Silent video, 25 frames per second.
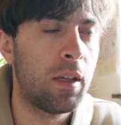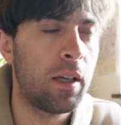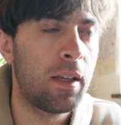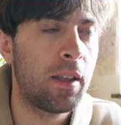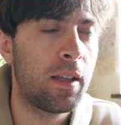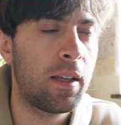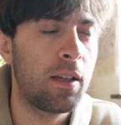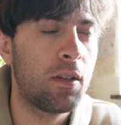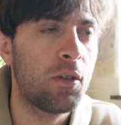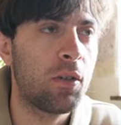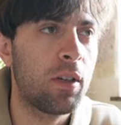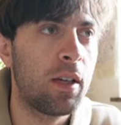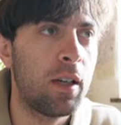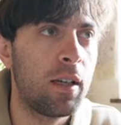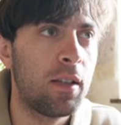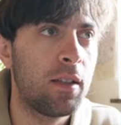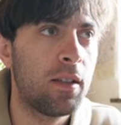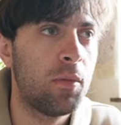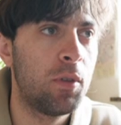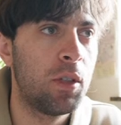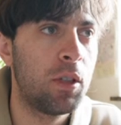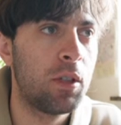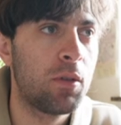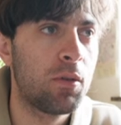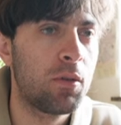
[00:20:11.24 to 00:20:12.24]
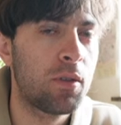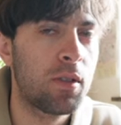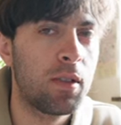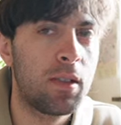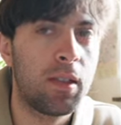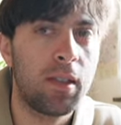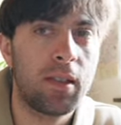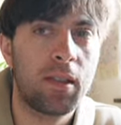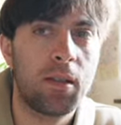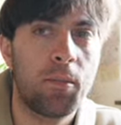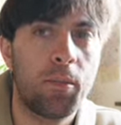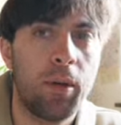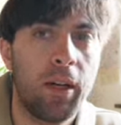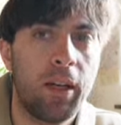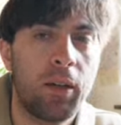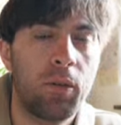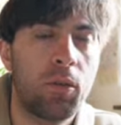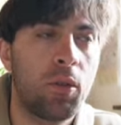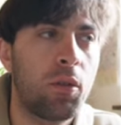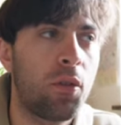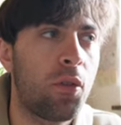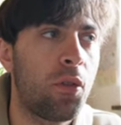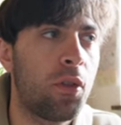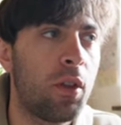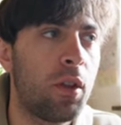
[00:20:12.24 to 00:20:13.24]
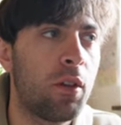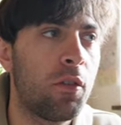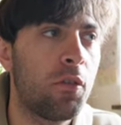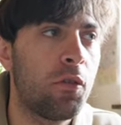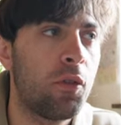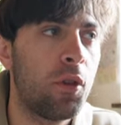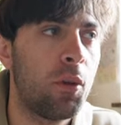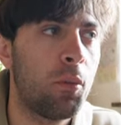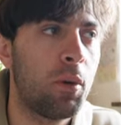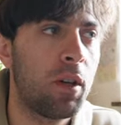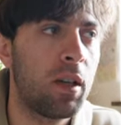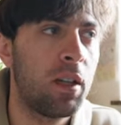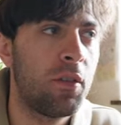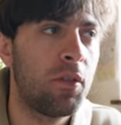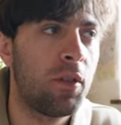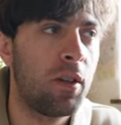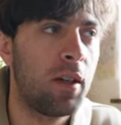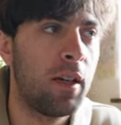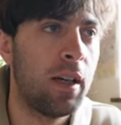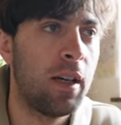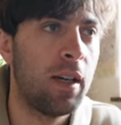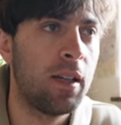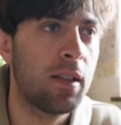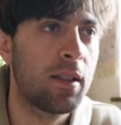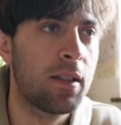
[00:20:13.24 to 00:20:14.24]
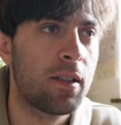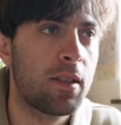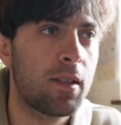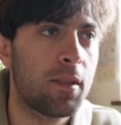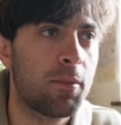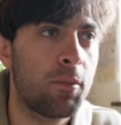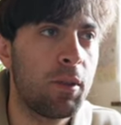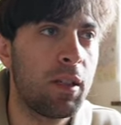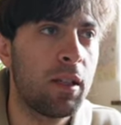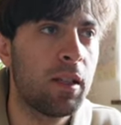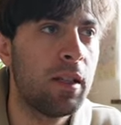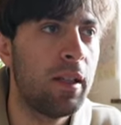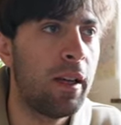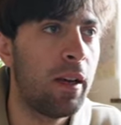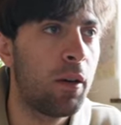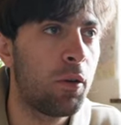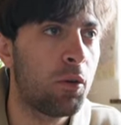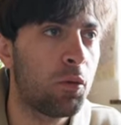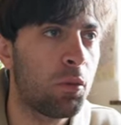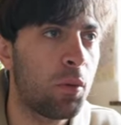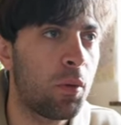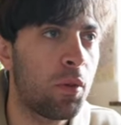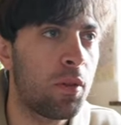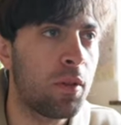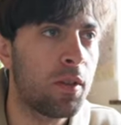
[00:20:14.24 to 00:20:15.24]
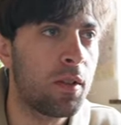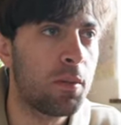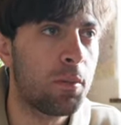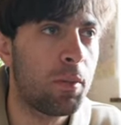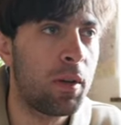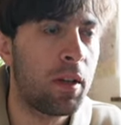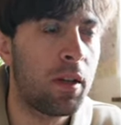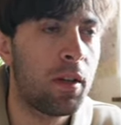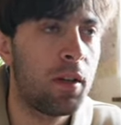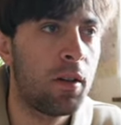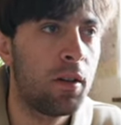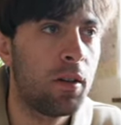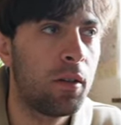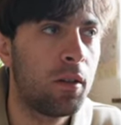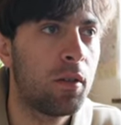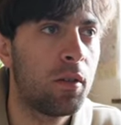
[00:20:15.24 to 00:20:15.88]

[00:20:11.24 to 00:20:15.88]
And then you can use it as a background thing for whatever else is being layered with this better.